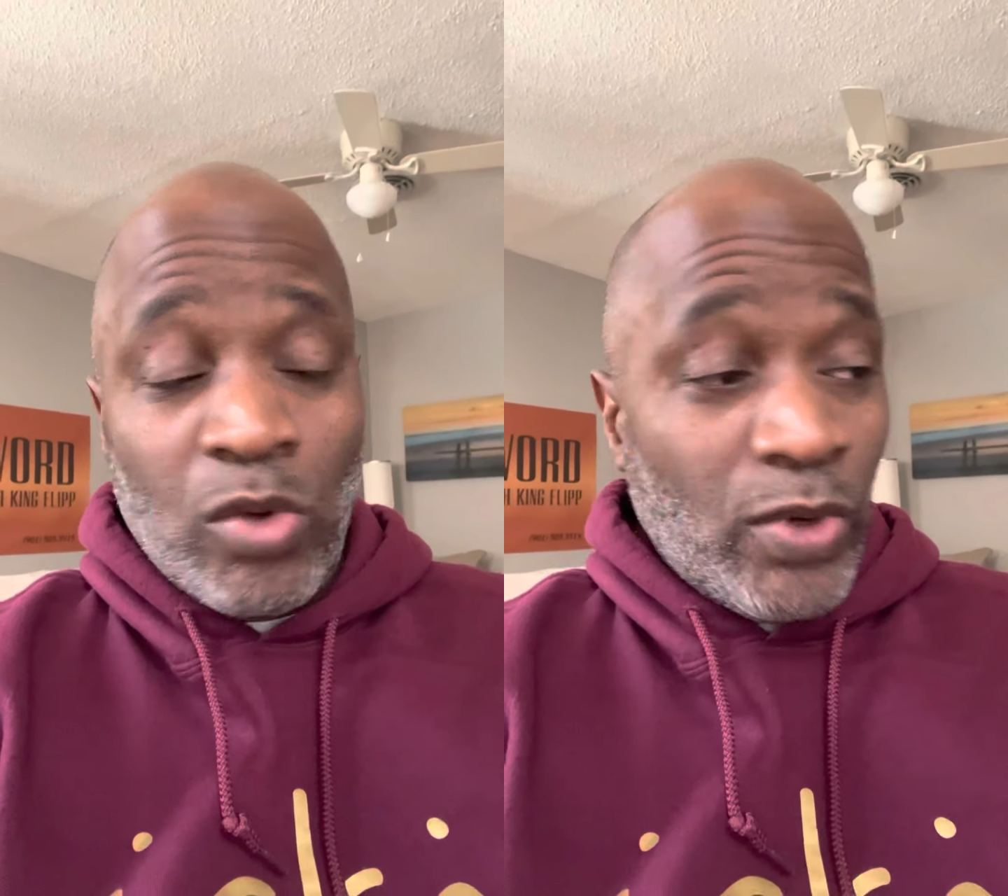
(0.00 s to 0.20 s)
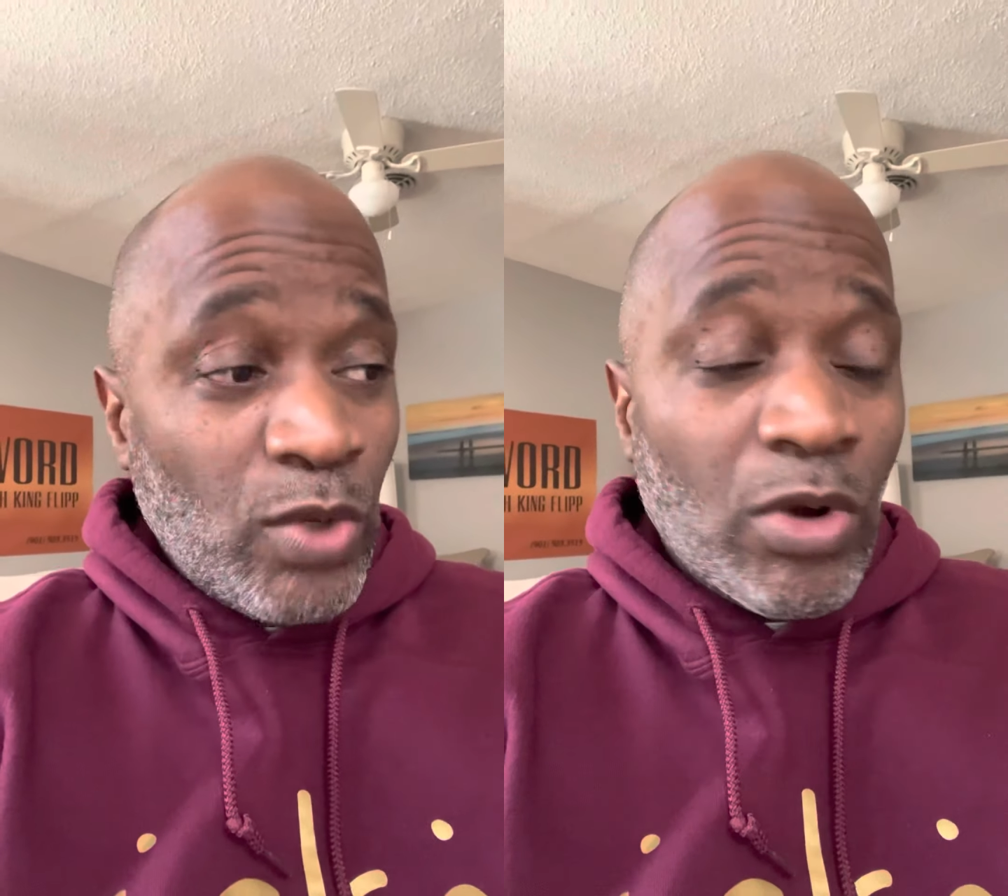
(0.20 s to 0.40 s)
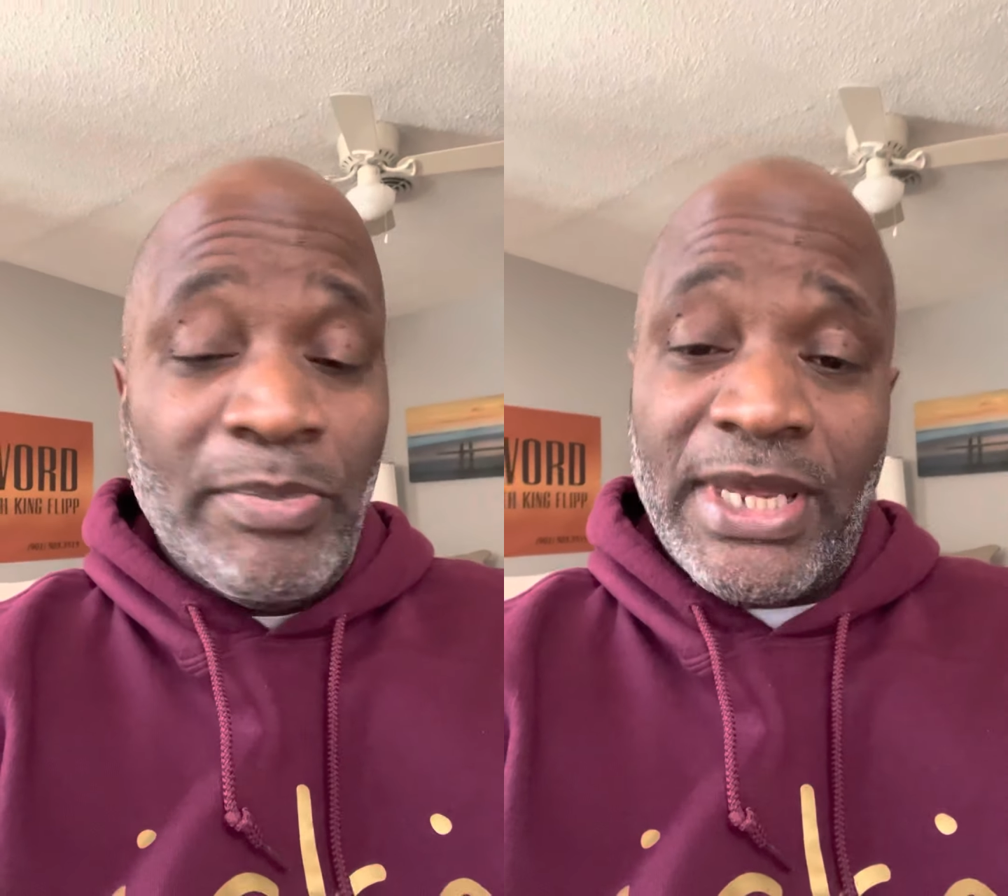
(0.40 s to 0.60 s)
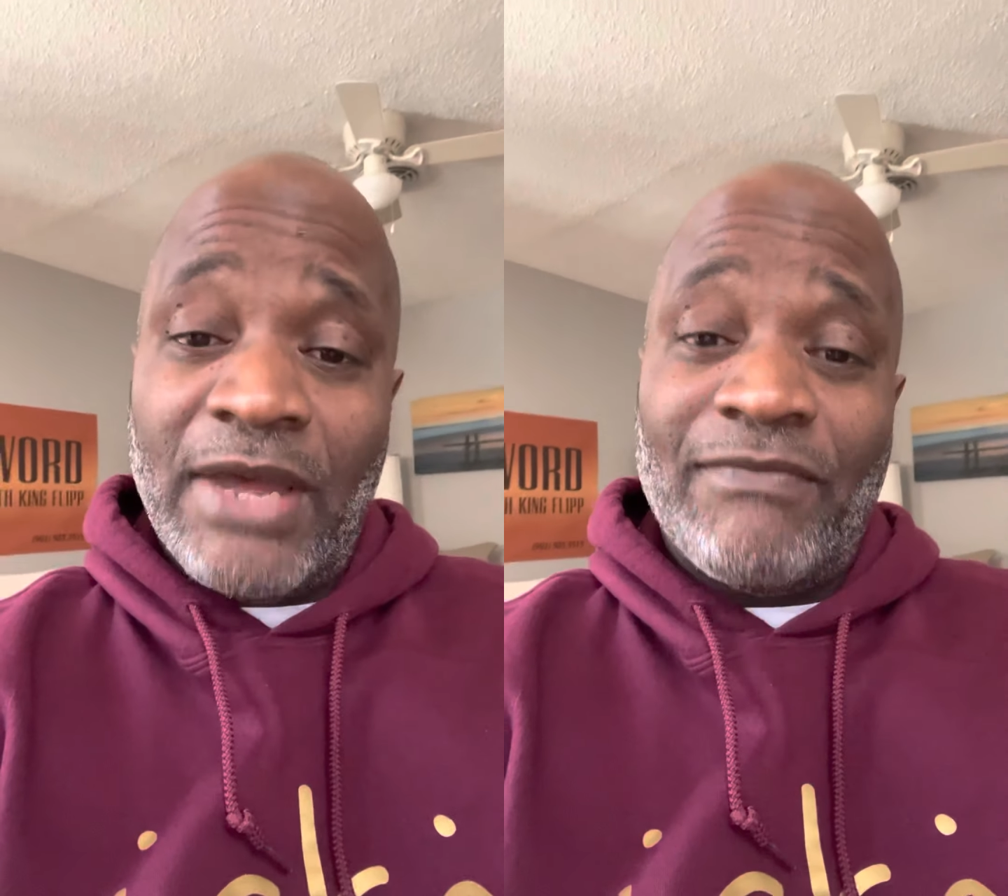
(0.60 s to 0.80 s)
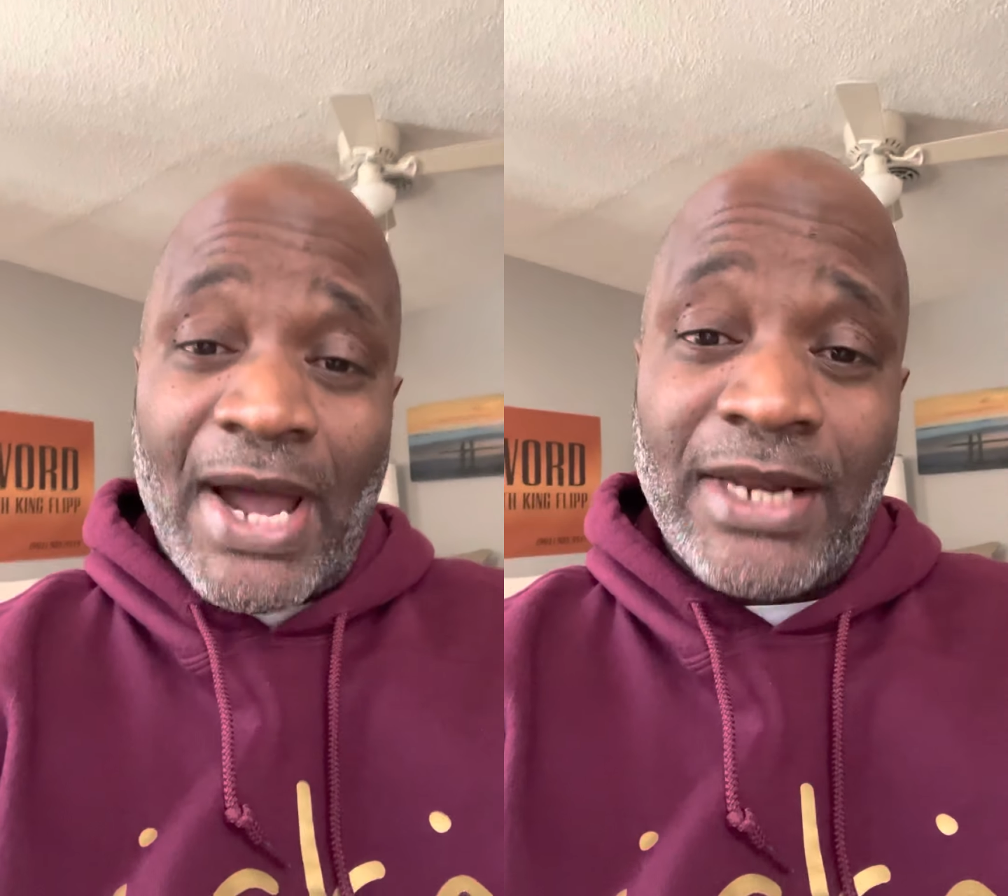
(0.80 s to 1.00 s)
We will be
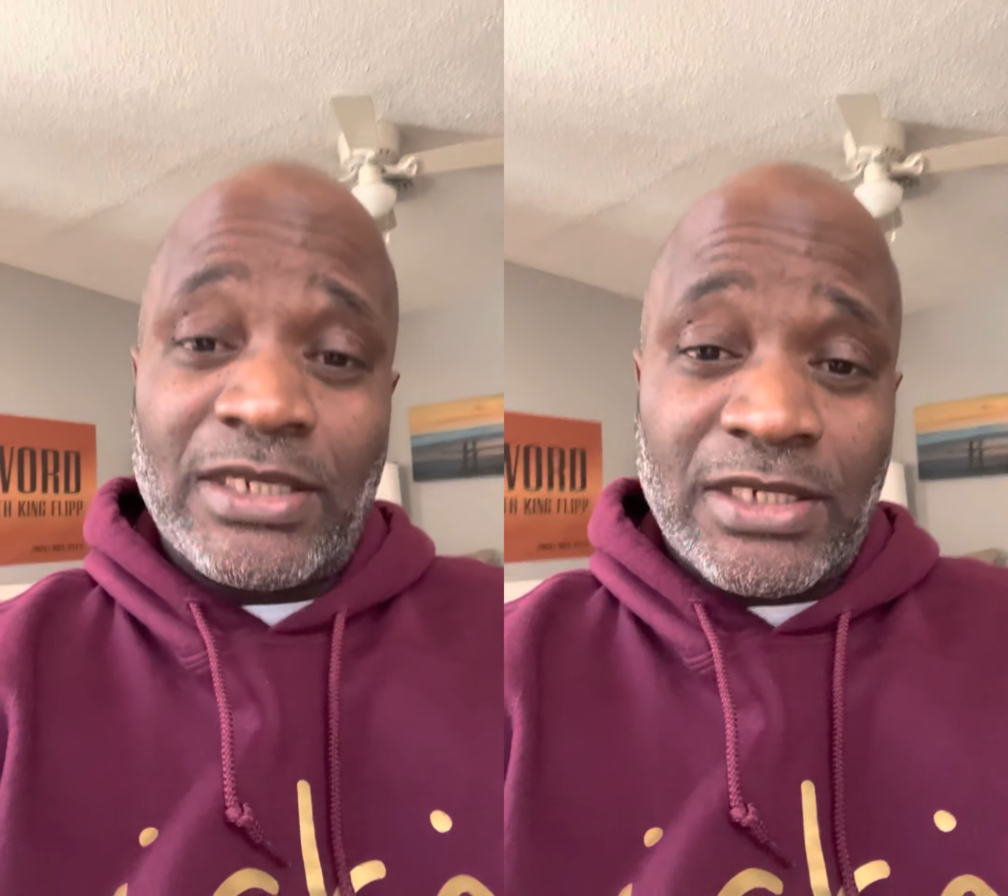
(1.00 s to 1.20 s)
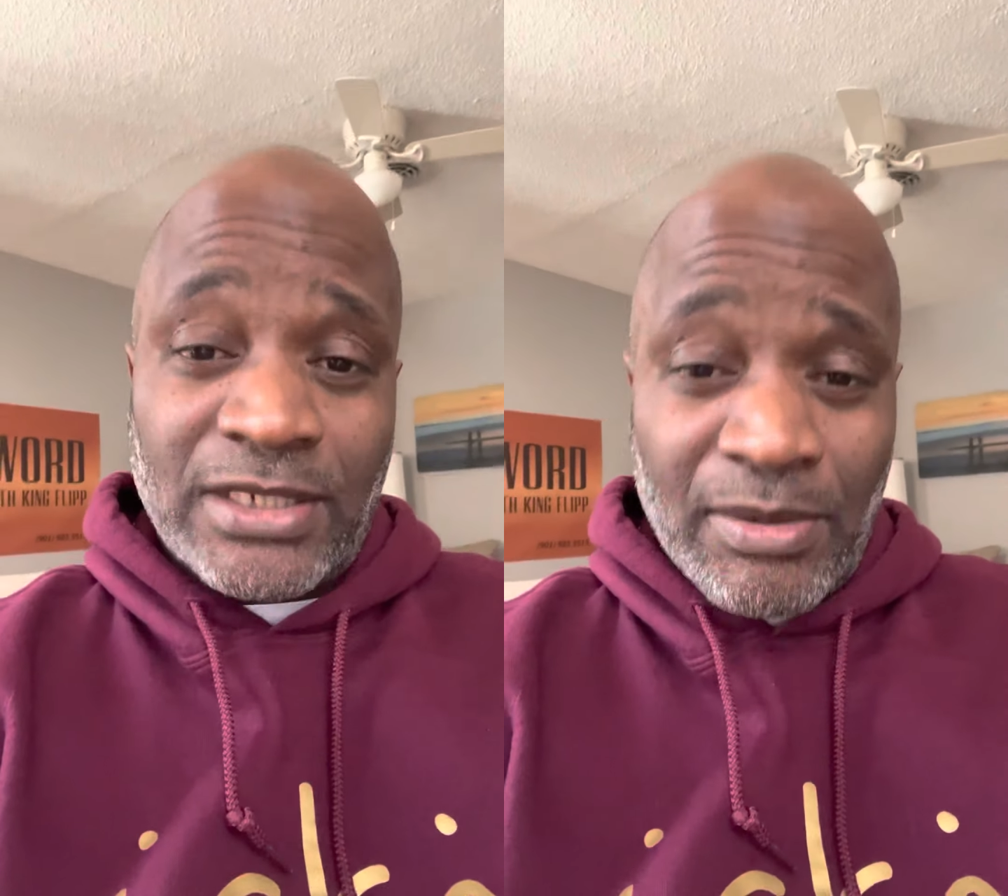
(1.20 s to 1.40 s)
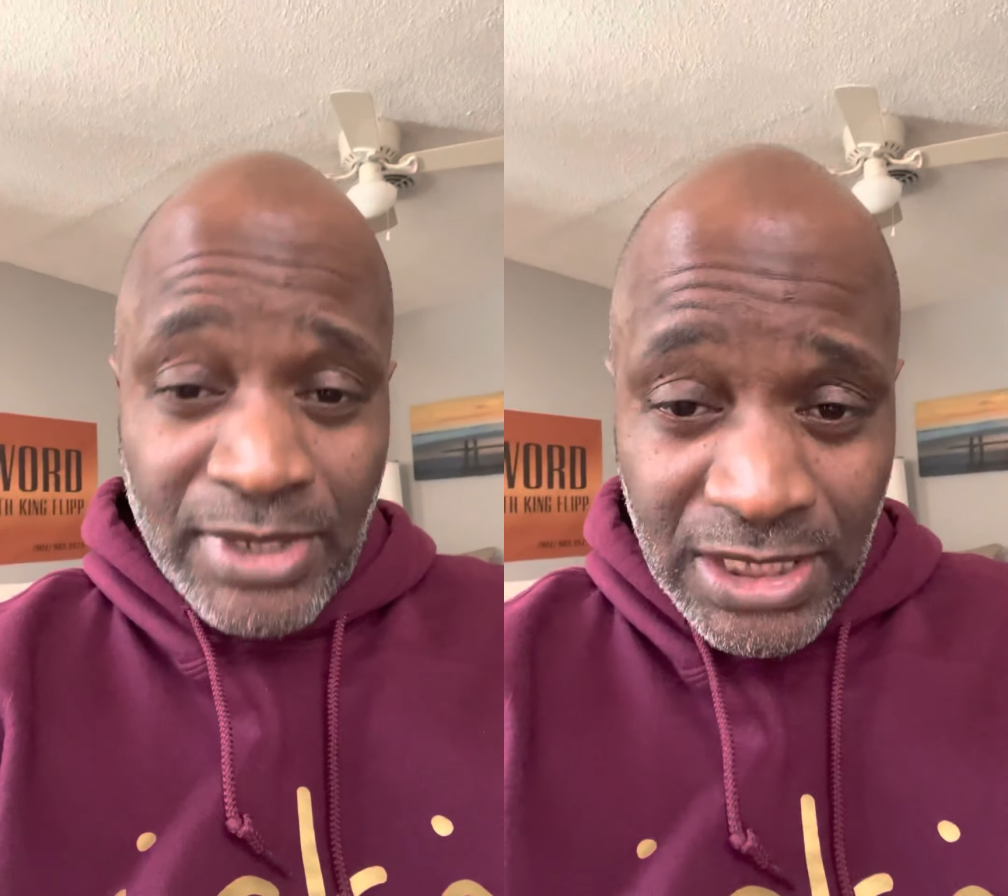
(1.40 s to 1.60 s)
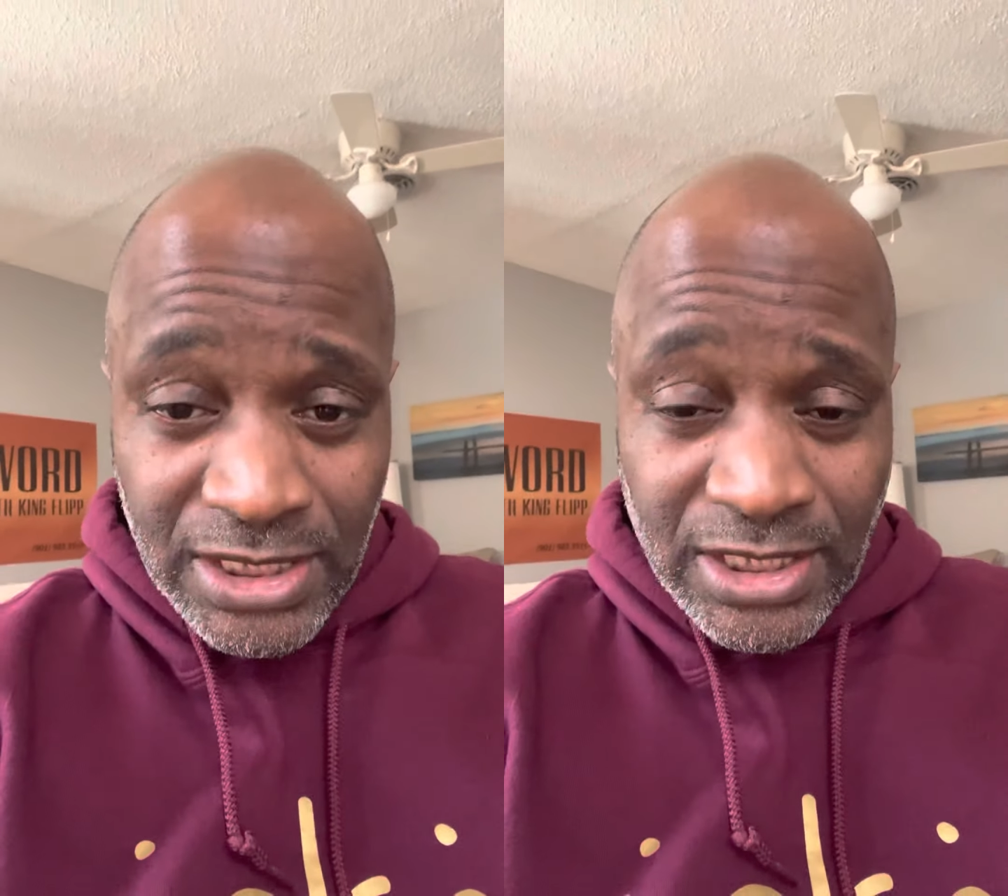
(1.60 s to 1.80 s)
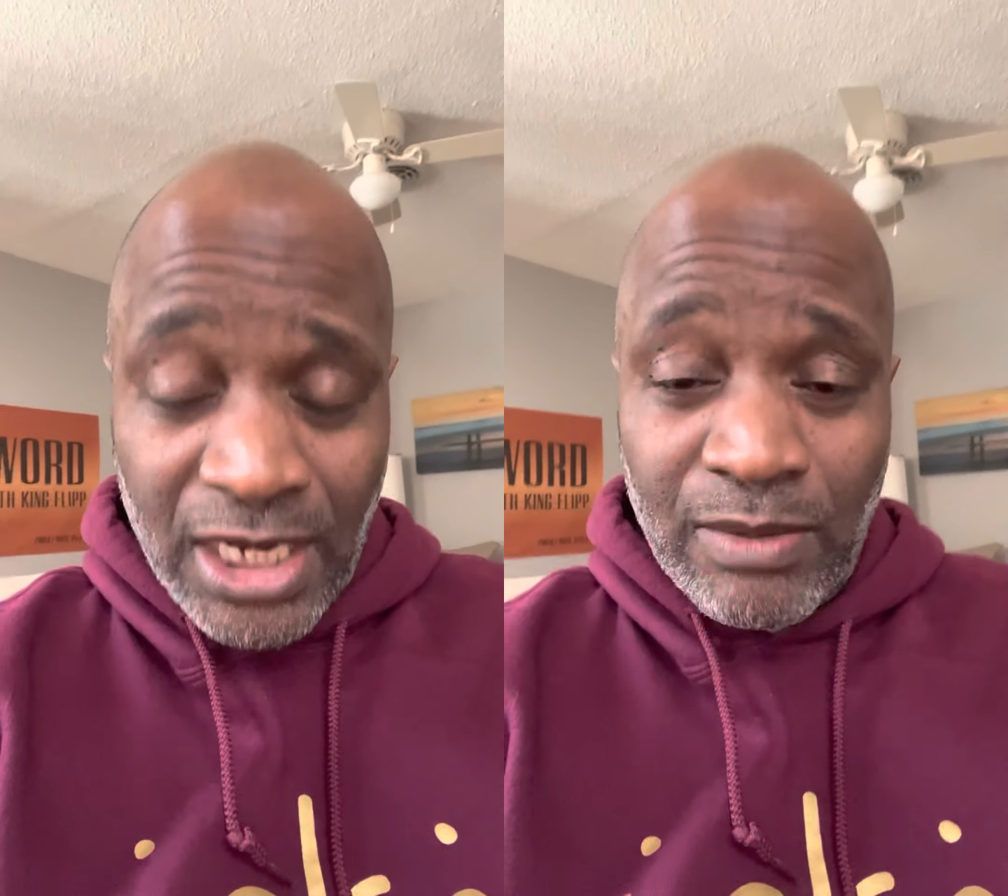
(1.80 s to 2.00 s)
invited to some of
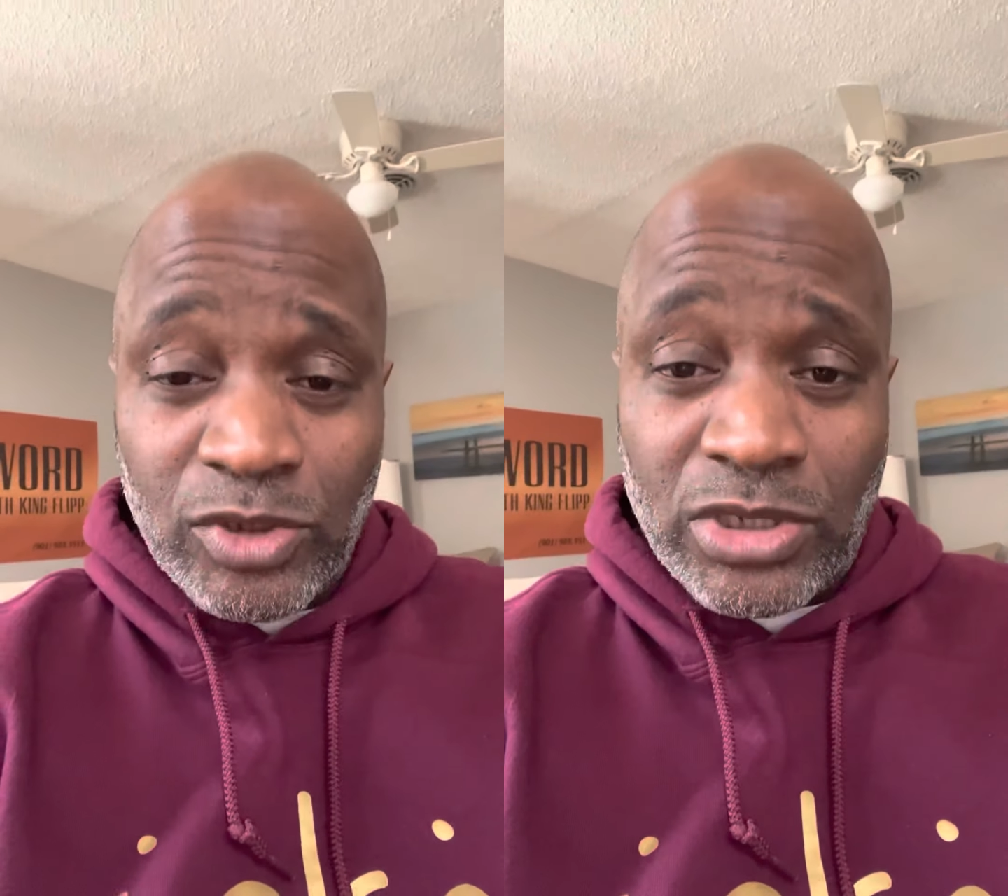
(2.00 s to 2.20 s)
these tables